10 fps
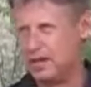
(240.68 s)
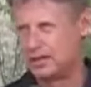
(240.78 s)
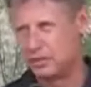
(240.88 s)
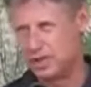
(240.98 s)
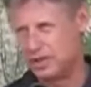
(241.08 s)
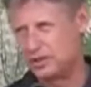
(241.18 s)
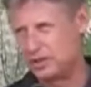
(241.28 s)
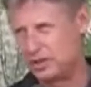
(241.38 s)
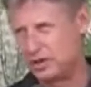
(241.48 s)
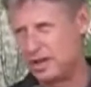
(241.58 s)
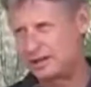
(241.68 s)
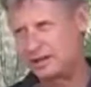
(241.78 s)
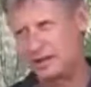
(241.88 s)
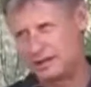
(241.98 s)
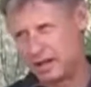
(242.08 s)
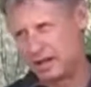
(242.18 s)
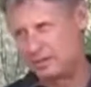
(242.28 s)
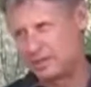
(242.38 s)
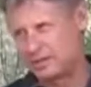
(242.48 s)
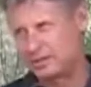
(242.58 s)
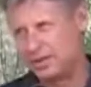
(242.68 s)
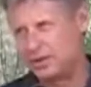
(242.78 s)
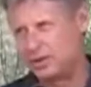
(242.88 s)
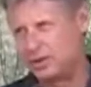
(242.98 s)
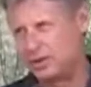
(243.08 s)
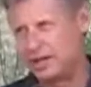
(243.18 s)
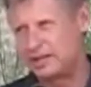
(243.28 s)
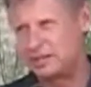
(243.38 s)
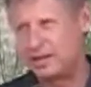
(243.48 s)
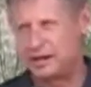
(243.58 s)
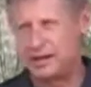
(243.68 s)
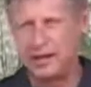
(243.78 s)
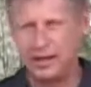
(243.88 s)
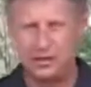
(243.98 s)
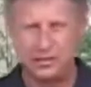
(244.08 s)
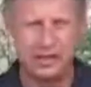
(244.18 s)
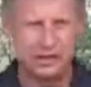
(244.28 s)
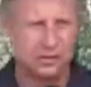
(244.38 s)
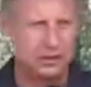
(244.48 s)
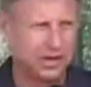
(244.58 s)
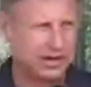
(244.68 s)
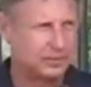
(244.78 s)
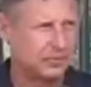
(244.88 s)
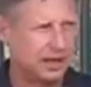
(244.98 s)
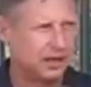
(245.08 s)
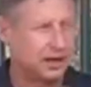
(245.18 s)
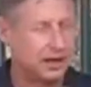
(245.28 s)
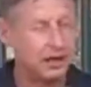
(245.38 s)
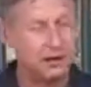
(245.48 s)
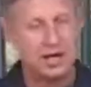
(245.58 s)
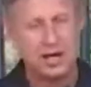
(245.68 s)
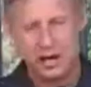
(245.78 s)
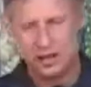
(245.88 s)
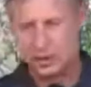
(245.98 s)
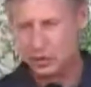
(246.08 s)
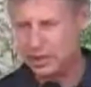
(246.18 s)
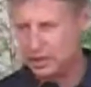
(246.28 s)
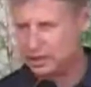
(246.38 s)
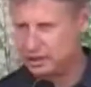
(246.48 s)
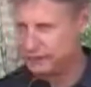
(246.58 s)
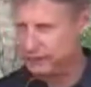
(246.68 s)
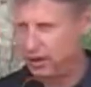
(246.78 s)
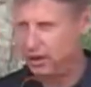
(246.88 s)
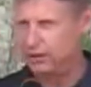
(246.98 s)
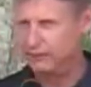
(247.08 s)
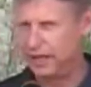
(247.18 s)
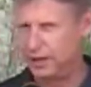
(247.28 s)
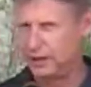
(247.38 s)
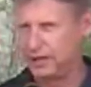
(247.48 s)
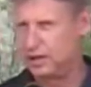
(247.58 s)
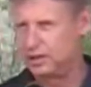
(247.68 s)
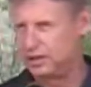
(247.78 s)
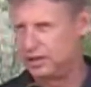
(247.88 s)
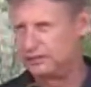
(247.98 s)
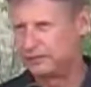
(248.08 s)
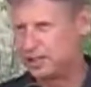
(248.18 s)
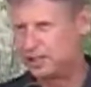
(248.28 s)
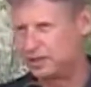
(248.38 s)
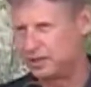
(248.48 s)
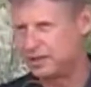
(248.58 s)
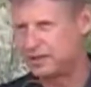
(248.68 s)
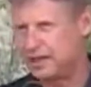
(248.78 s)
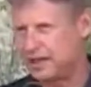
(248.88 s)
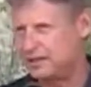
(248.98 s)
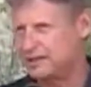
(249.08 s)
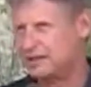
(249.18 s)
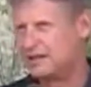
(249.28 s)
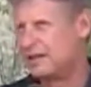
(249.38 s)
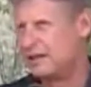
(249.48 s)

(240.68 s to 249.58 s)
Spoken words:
So we need to address the entitlements. We need to address Medicaid. We need to address Medicare. I think we need to devolve healthcare delivery to the states.